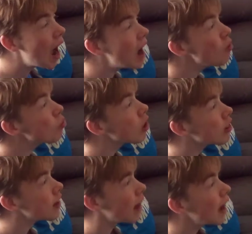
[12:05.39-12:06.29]
How long
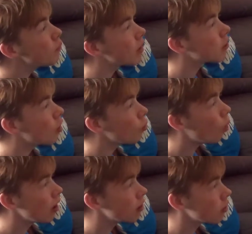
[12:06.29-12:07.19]
does it take Mr.
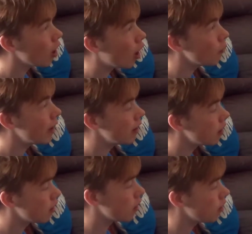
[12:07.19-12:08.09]
Warner to come
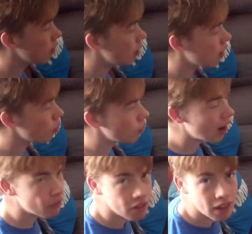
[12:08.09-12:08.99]
in this won't be
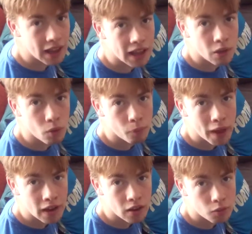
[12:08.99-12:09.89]
happy to say. It
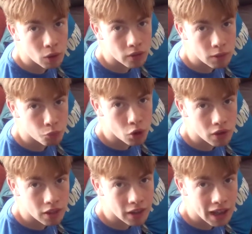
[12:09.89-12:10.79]
depends because he
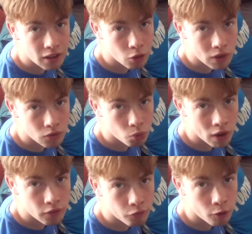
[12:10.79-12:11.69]
broke his legs, so he's
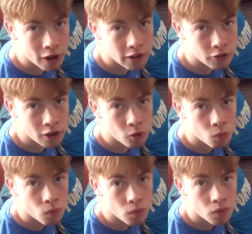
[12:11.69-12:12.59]
quite fragile.
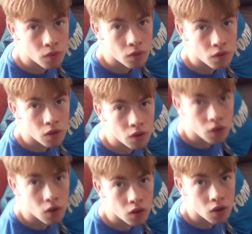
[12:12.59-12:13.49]

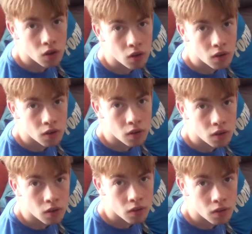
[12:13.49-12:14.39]
Well, it
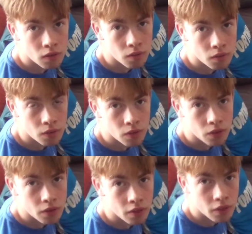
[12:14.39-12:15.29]
depends because he hurt his
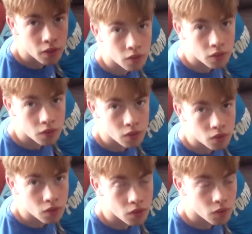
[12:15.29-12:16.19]
legs, quite
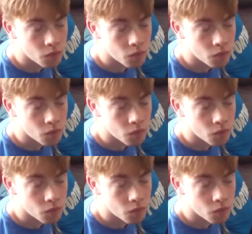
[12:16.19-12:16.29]
fragile.